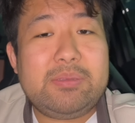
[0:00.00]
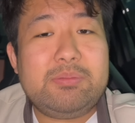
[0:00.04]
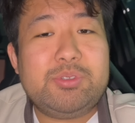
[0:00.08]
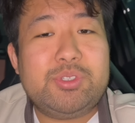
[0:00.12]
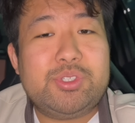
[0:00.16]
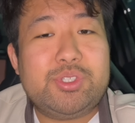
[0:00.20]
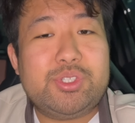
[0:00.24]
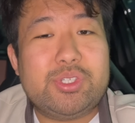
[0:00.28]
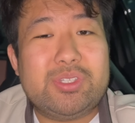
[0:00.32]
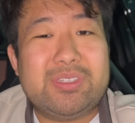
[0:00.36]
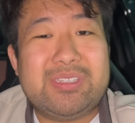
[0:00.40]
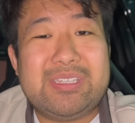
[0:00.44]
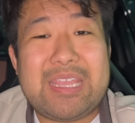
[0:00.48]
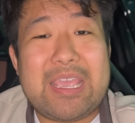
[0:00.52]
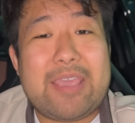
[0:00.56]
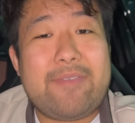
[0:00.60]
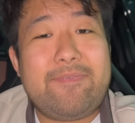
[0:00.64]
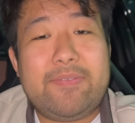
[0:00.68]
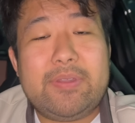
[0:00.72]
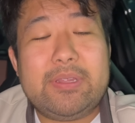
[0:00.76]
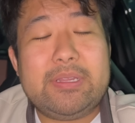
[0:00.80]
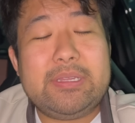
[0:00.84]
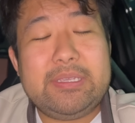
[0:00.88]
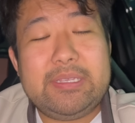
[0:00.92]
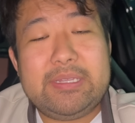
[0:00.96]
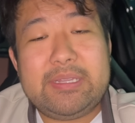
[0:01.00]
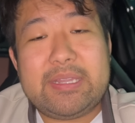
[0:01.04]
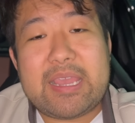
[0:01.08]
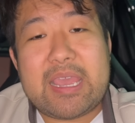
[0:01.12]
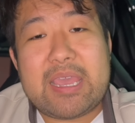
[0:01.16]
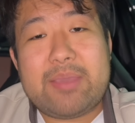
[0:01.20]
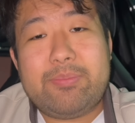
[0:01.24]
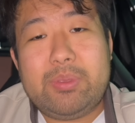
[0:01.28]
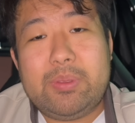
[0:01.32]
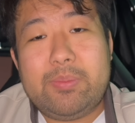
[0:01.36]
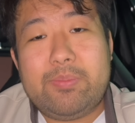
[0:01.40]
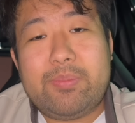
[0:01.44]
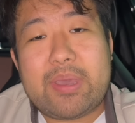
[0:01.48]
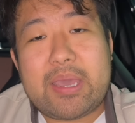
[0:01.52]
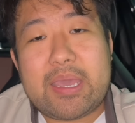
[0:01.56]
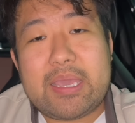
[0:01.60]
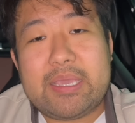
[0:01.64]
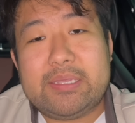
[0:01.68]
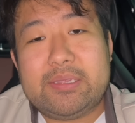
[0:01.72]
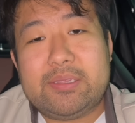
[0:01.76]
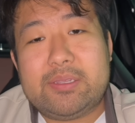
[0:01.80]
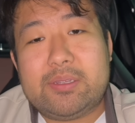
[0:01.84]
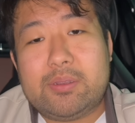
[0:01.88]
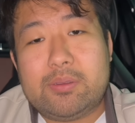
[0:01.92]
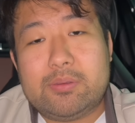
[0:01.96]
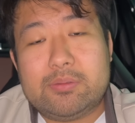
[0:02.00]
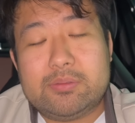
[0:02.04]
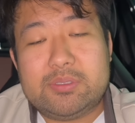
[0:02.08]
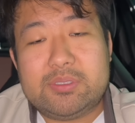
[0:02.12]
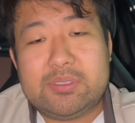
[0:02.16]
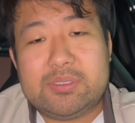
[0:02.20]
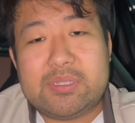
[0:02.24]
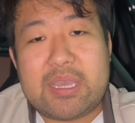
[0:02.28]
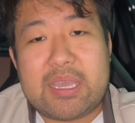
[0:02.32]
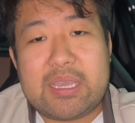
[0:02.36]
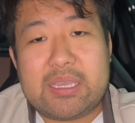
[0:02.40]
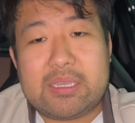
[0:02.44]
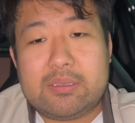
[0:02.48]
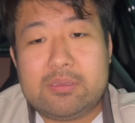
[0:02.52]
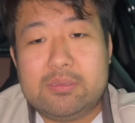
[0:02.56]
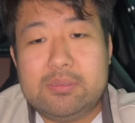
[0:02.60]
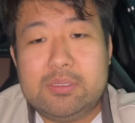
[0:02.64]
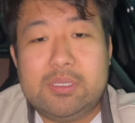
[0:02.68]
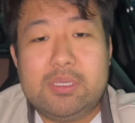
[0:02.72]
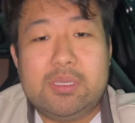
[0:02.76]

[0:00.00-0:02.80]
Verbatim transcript: should definitely not be buying their own stock.